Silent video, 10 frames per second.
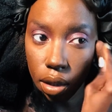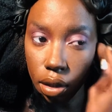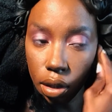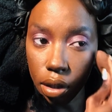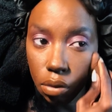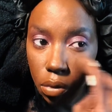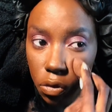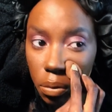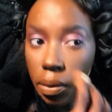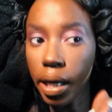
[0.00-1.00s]
And it went
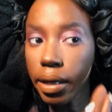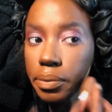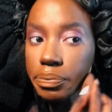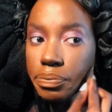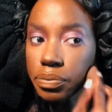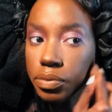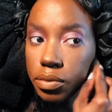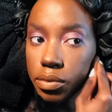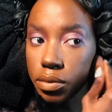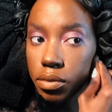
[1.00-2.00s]
from that
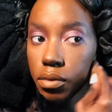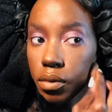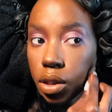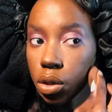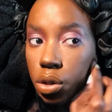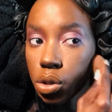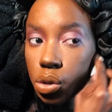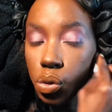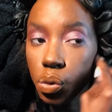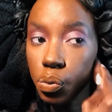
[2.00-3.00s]

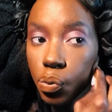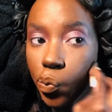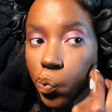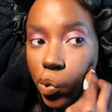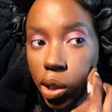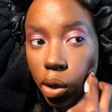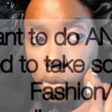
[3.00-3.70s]
to, you know, it's